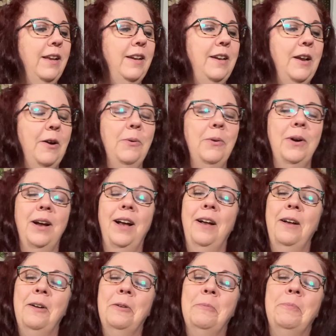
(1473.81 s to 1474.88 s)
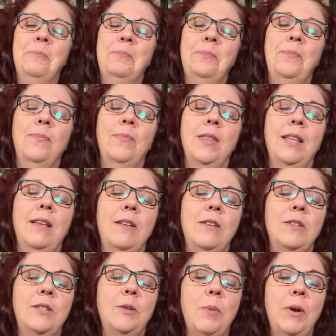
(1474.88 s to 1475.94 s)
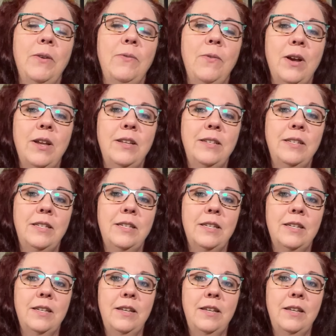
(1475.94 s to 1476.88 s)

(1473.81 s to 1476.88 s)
No. Um, so my friend